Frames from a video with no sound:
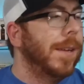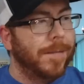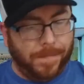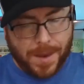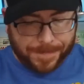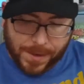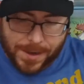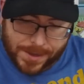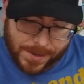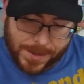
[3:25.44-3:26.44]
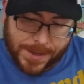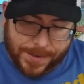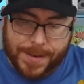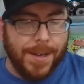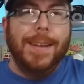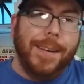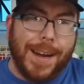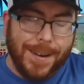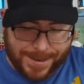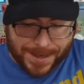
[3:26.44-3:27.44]
and spicy.
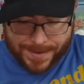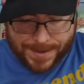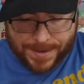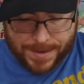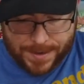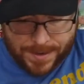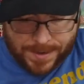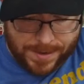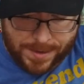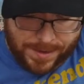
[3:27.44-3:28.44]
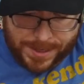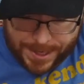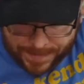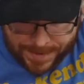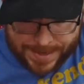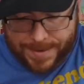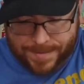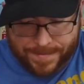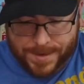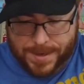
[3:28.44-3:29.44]
The hot and spicy was
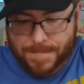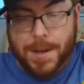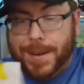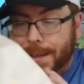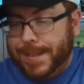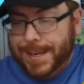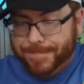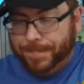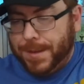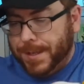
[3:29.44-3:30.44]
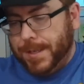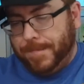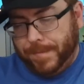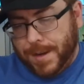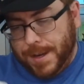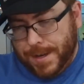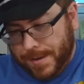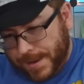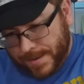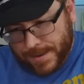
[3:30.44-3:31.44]
it was a lot hotter than I thought it
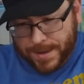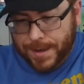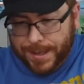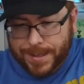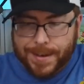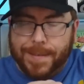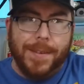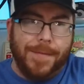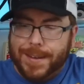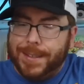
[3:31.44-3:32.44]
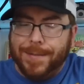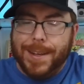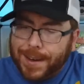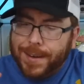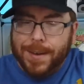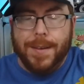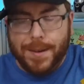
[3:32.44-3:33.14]
would be. I